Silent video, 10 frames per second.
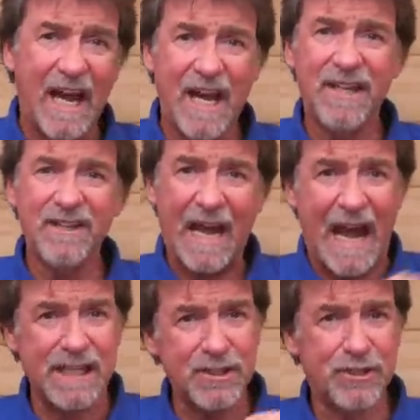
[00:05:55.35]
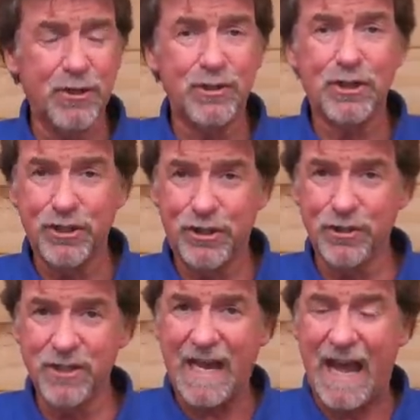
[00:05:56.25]
and as such
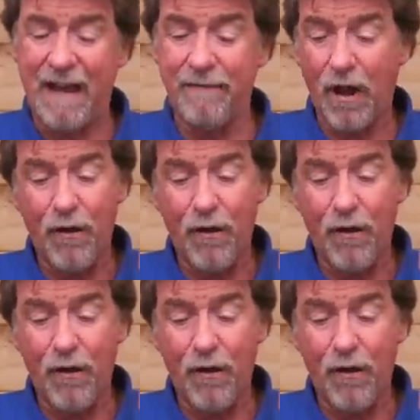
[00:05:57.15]
doesn't have